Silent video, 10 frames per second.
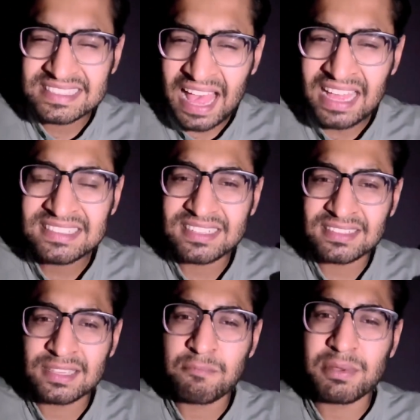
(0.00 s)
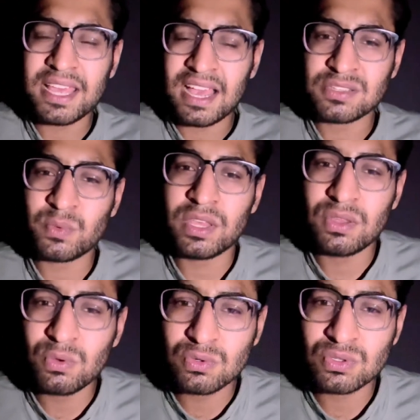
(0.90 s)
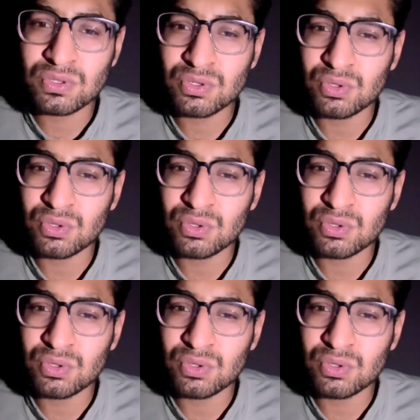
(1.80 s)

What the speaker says: as simply as we used